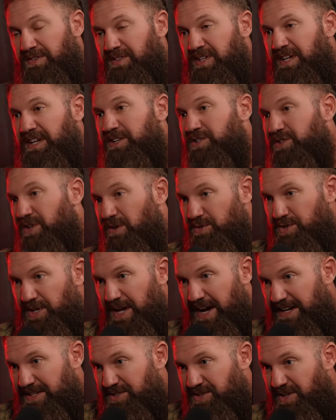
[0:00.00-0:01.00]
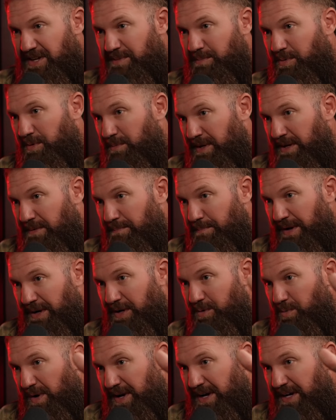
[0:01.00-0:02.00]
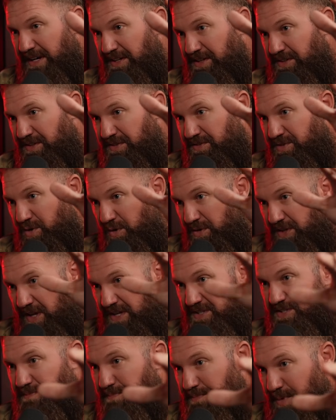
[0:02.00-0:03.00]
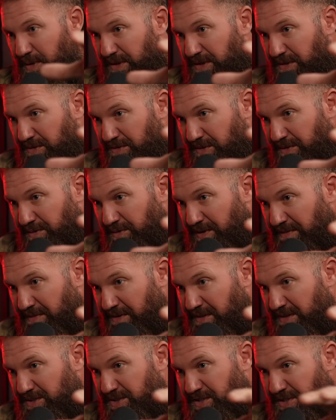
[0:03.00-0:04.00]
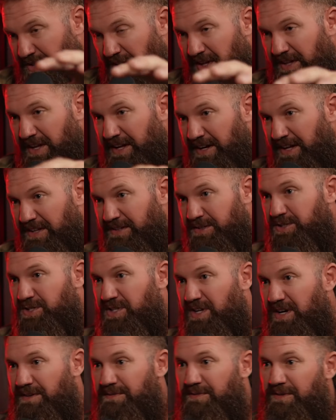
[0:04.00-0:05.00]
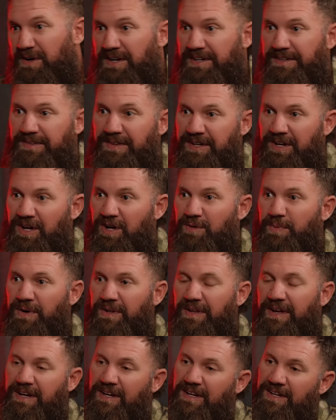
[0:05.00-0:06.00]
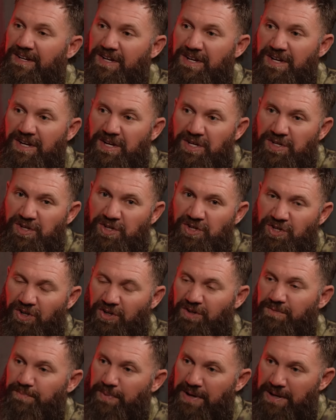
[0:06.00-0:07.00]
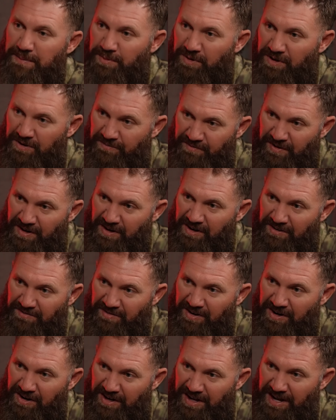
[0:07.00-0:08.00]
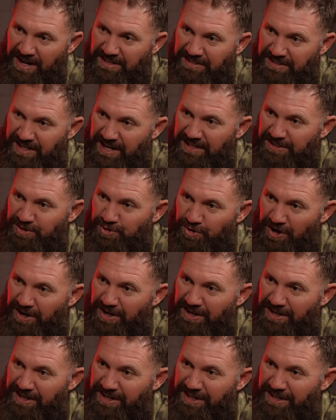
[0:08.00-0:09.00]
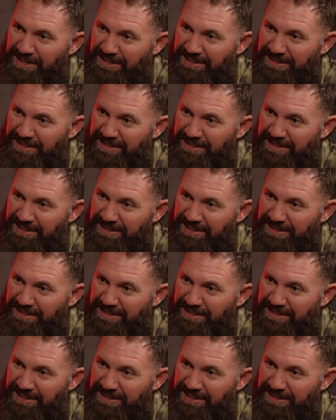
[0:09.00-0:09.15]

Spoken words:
teach those guys to implement a better way so it doesn't pollute the rivers and all that other stuff, right? You know, but like certain people are very, very anti-drug